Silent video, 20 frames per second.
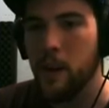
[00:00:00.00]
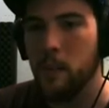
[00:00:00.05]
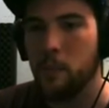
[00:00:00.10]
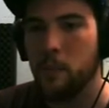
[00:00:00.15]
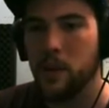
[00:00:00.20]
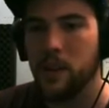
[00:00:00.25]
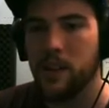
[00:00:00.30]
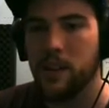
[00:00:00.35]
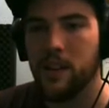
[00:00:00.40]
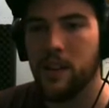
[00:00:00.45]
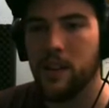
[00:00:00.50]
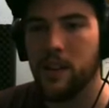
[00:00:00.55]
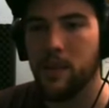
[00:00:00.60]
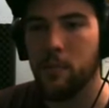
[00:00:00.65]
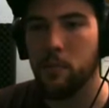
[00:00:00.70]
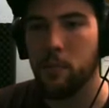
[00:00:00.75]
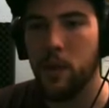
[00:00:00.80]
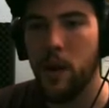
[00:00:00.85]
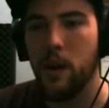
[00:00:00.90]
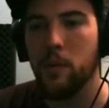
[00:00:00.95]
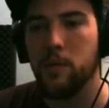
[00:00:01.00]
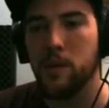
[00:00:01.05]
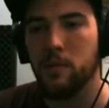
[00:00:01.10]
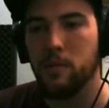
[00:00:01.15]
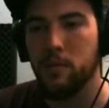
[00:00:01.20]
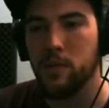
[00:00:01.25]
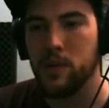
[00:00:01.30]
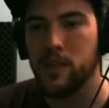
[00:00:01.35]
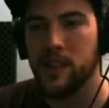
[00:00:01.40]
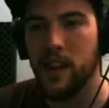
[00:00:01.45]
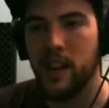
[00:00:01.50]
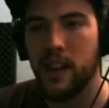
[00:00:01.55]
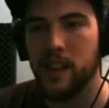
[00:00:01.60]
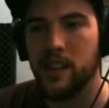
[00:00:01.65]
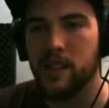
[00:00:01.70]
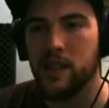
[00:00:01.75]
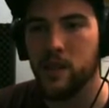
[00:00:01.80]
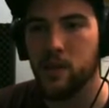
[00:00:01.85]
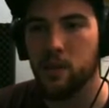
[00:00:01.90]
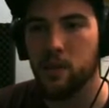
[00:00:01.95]
But the problem was that I
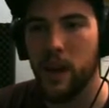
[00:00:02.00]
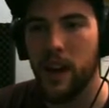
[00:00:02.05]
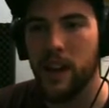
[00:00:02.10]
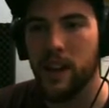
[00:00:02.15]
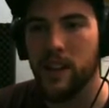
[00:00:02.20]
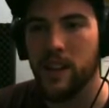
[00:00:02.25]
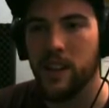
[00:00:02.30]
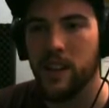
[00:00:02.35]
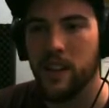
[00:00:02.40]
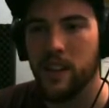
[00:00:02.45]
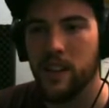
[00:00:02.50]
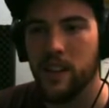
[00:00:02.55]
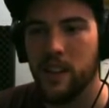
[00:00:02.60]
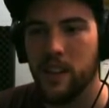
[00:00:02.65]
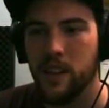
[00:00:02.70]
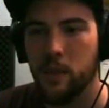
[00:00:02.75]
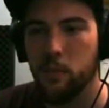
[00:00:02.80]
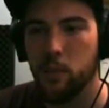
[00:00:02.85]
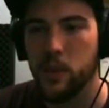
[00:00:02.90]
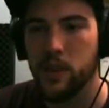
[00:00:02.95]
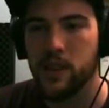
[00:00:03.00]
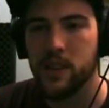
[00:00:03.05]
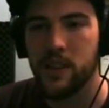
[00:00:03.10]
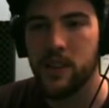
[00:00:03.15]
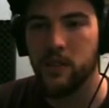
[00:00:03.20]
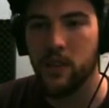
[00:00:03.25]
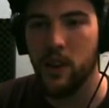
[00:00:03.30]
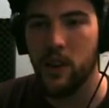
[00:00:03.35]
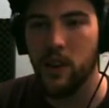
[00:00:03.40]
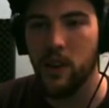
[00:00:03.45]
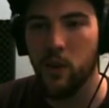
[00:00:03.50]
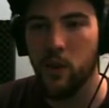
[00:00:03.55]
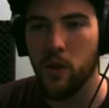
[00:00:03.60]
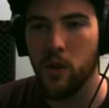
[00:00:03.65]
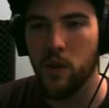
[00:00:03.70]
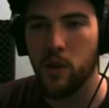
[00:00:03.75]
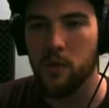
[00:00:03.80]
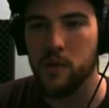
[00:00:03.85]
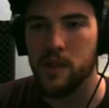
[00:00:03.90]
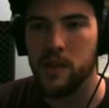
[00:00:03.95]
just read the books in the wrong
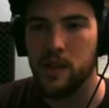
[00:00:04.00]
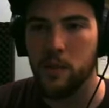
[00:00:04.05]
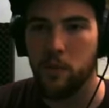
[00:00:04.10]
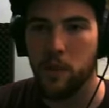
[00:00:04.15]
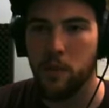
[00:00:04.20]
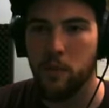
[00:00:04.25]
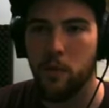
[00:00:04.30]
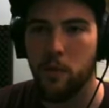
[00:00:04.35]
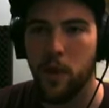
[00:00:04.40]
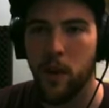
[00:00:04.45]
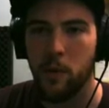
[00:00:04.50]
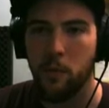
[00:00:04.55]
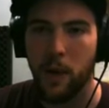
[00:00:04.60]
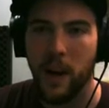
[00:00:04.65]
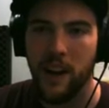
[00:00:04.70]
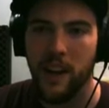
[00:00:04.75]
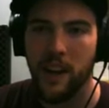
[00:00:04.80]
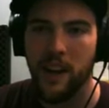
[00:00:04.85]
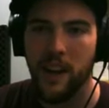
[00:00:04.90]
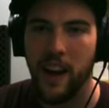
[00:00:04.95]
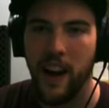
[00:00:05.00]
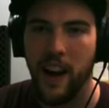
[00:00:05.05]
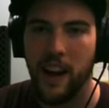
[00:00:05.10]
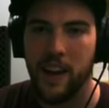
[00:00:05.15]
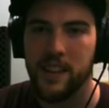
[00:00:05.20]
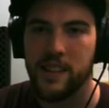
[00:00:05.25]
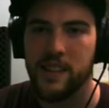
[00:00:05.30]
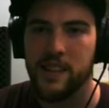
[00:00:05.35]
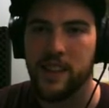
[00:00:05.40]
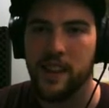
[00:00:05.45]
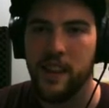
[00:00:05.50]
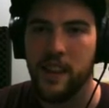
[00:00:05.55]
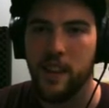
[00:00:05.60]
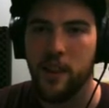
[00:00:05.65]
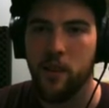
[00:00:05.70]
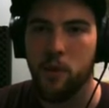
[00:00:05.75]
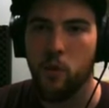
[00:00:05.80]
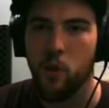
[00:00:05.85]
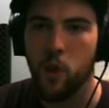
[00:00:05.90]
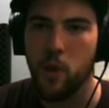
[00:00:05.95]
order, which is a bit of a pain in the ass.
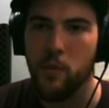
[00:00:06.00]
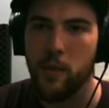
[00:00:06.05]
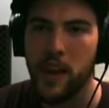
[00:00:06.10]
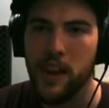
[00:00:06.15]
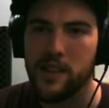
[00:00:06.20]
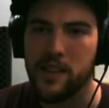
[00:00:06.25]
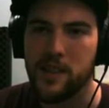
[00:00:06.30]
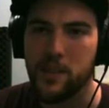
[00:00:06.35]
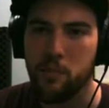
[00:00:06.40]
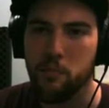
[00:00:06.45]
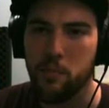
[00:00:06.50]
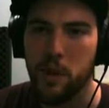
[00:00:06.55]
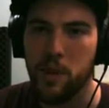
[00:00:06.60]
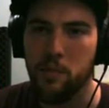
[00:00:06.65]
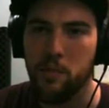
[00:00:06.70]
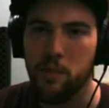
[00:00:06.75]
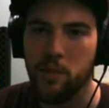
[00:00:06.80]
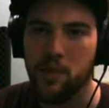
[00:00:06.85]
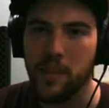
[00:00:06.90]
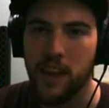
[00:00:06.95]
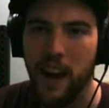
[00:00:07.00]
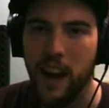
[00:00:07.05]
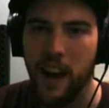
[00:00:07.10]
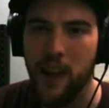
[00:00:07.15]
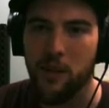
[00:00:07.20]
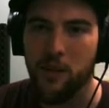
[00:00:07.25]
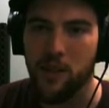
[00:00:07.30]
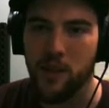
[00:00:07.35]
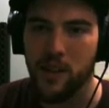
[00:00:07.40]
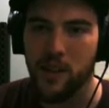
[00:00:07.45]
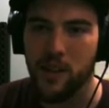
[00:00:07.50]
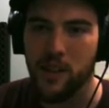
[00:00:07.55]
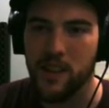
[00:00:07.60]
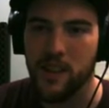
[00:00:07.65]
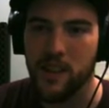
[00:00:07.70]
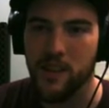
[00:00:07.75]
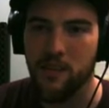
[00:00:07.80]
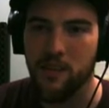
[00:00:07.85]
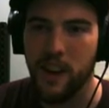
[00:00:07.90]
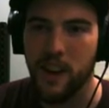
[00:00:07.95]
Warmaster Bebel the Howler.
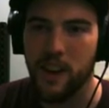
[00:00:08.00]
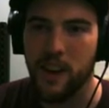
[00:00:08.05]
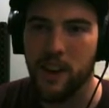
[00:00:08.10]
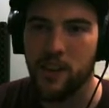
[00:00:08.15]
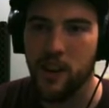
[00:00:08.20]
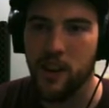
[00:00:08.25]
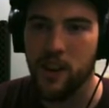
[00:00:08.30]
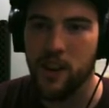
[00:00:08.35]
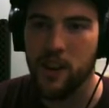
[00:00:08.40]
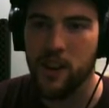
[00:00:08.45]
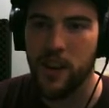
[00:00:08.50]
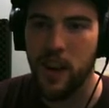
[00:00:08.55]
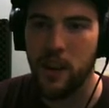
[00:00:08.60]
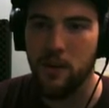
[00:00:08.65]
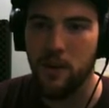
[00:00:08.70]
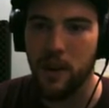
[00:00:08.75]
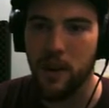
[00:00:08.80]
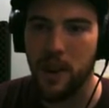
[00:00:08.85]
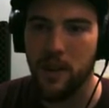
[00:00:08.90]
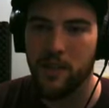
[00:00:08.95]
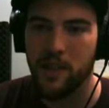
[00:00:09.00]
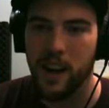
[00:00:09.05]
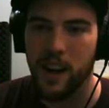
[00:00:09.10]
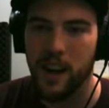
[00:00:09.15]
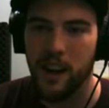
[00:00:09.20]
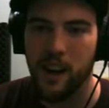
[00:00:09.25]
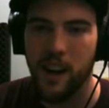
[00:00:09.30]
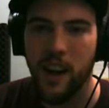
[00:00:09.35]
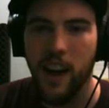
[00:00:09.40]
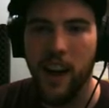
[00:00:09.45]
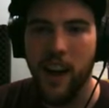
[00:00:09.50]
That's a very long name you have there.